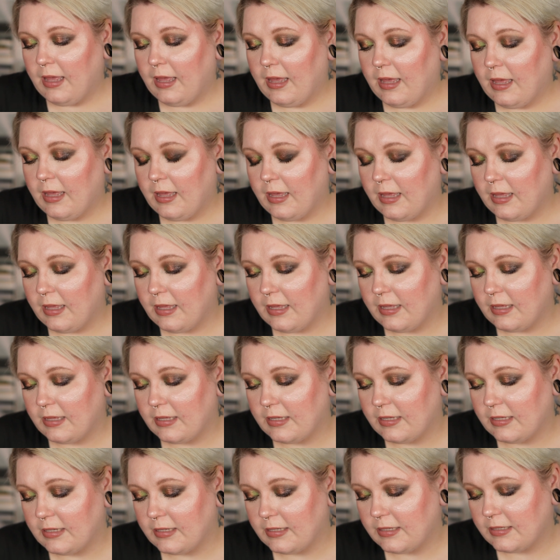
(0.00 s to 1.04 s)

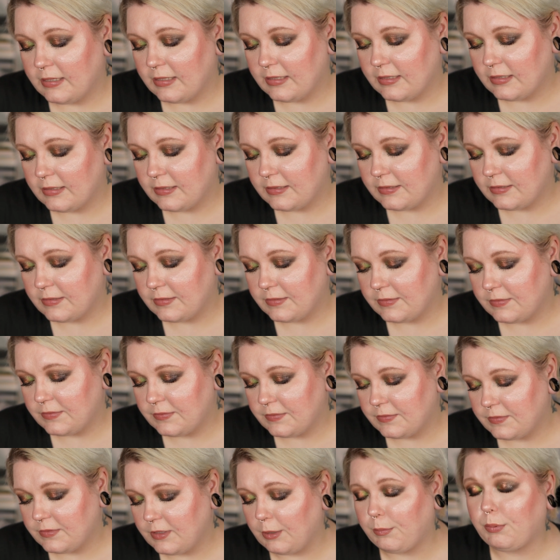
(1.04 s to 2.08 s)

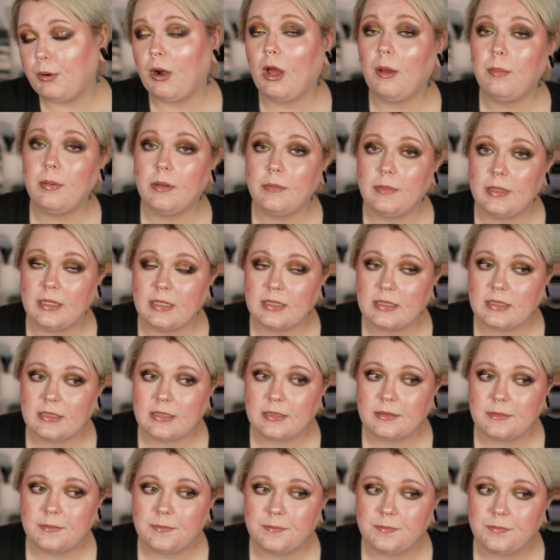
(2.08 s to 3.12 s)
The problem
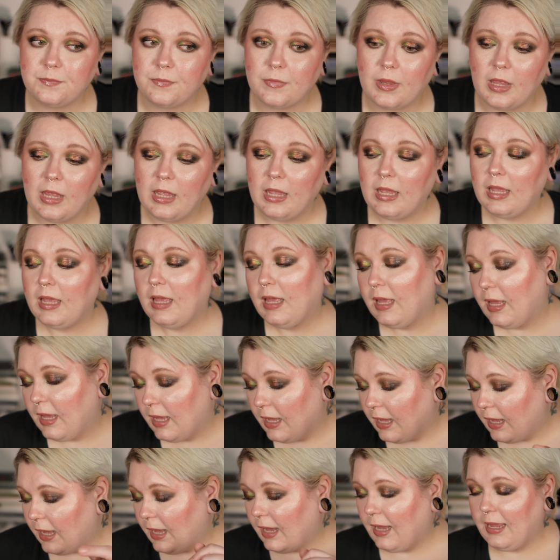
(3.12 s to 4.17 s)
is,
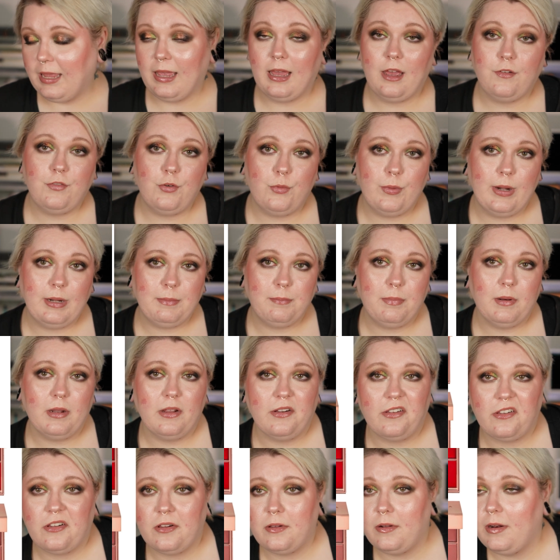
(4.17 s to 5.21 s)
I have a red
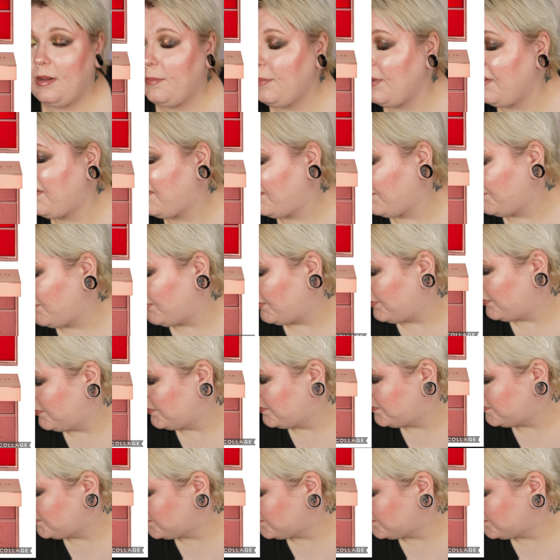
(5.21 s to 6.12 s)
blush. Let me show you.